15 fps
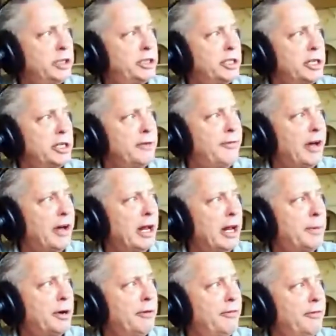is the
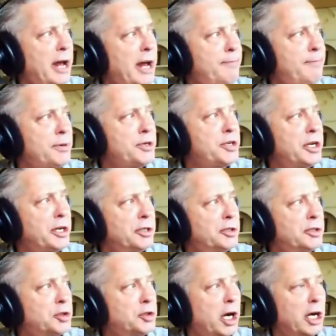developer of that particular
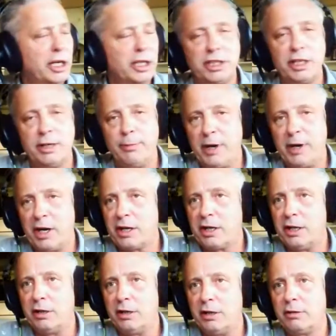drug. It's an
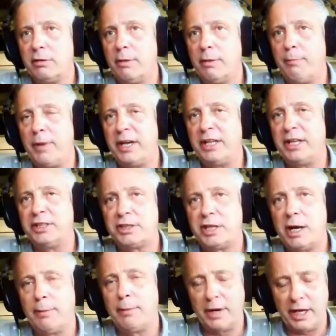American-based
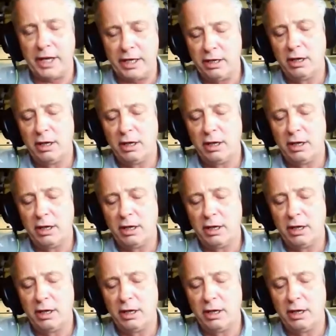company.